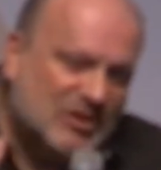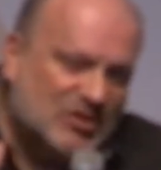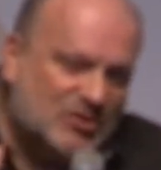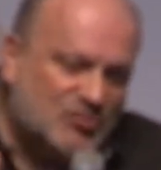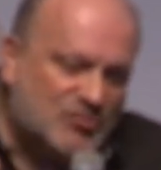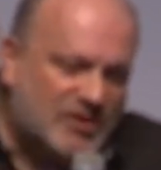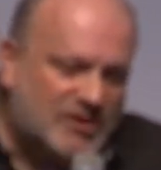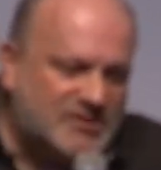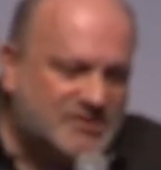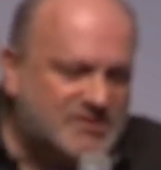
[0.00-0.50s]

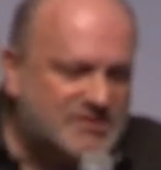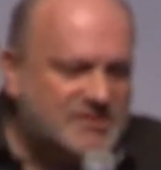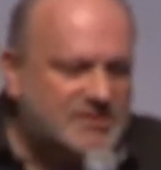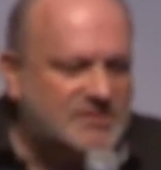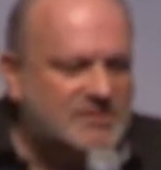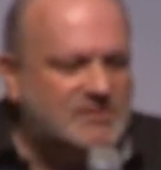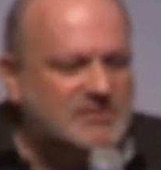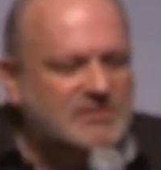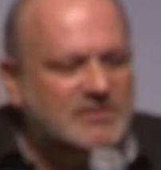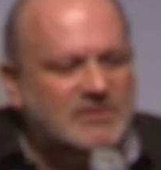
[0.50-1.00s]

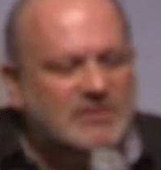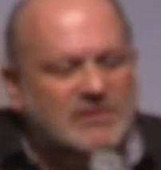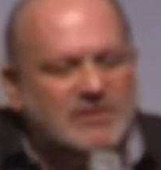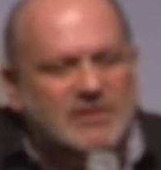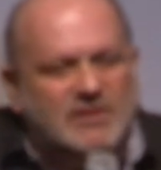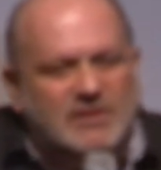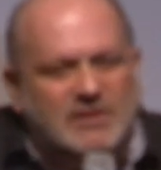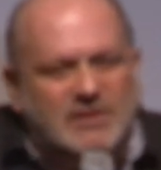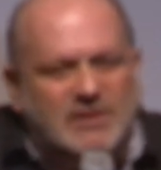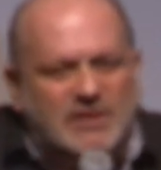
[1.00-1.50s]
trust,
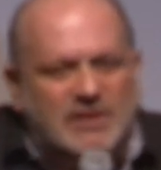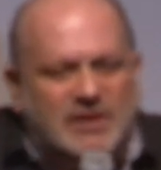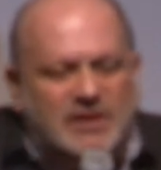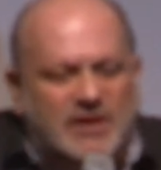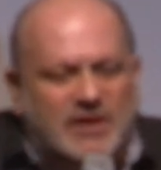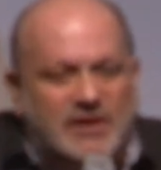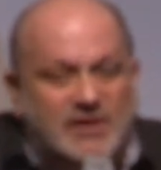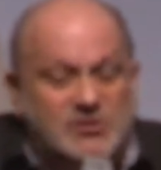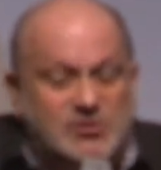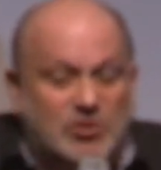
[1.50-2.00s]

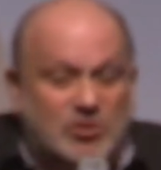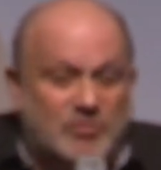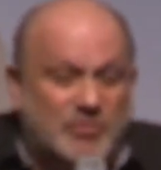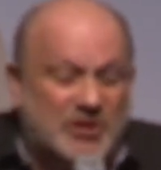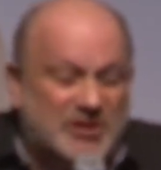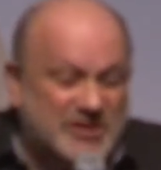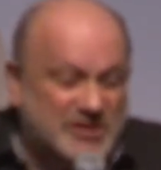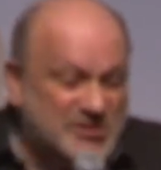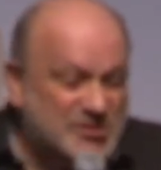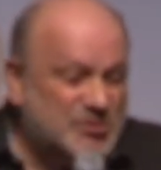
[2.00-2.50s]
and it's all
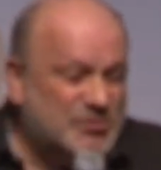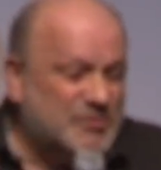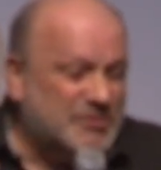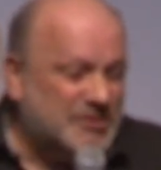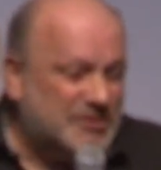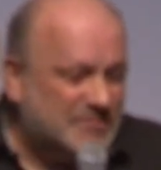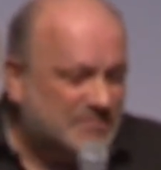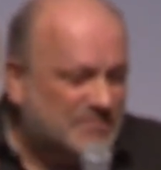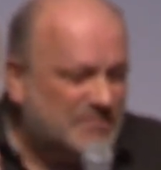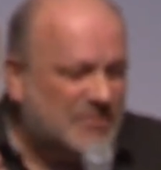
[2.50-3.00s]
about
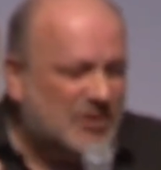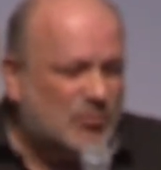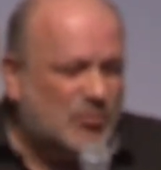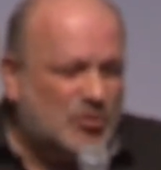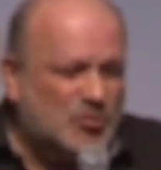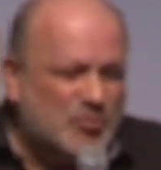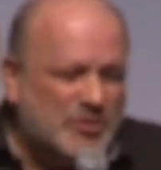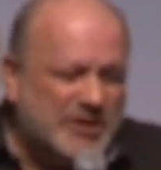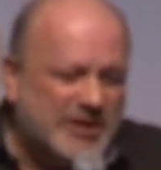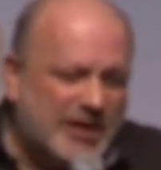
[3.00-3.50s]
history and
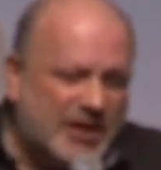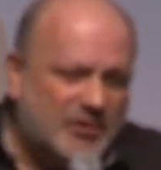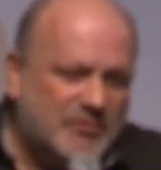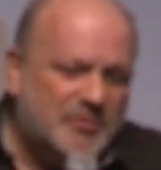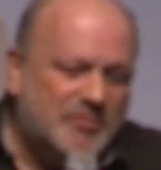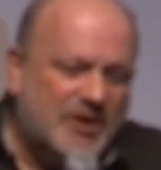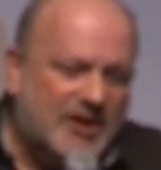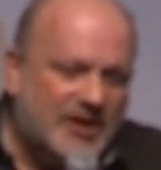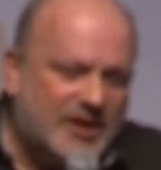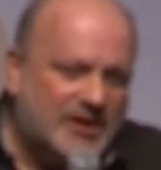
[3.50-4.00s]
what we carry
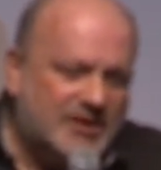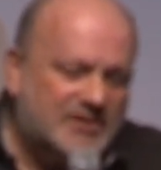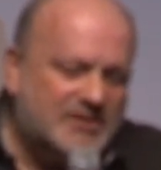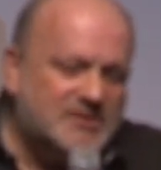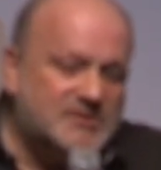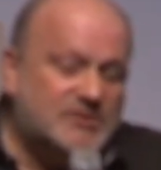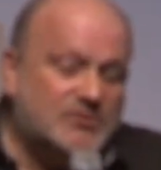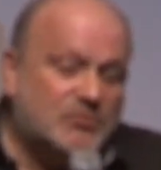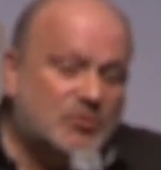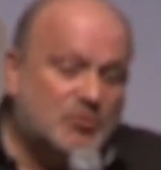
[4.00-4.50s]
behind
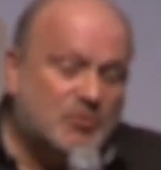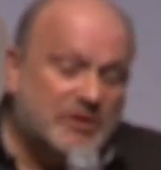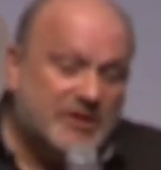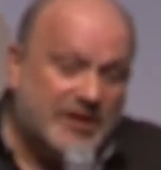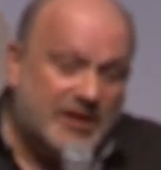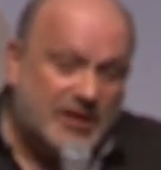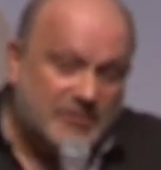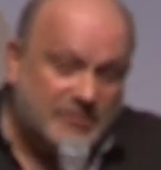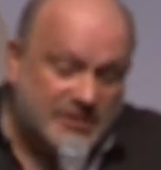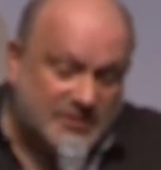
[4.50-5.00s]
us and what we
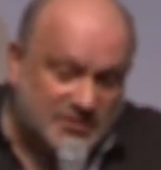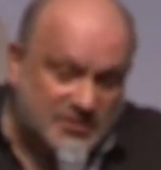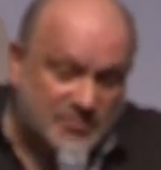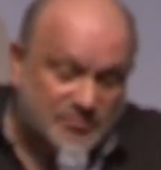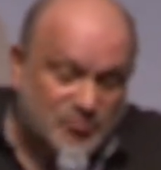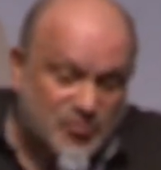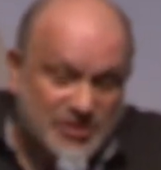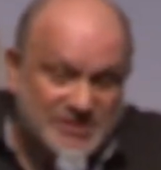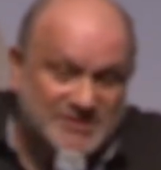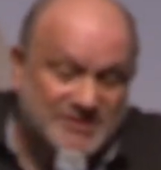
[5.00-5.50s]
carry at the
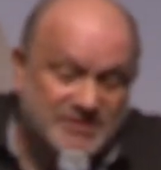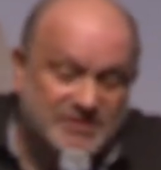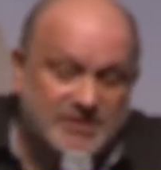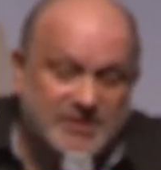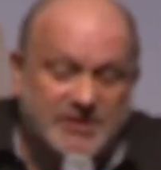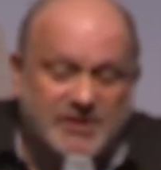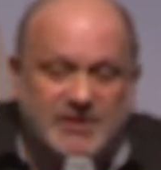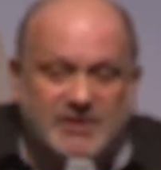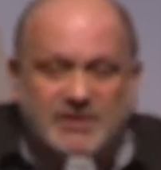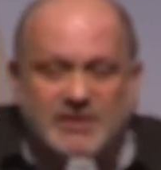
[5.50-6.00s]
present
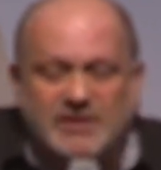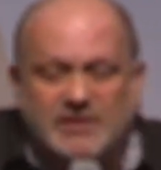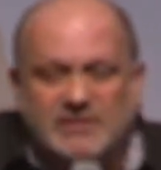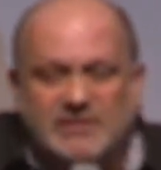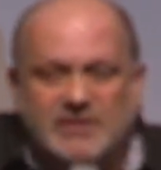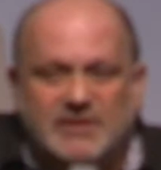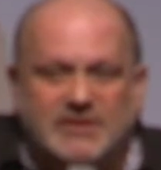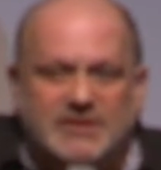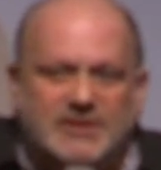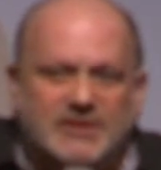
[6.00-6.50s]
day. And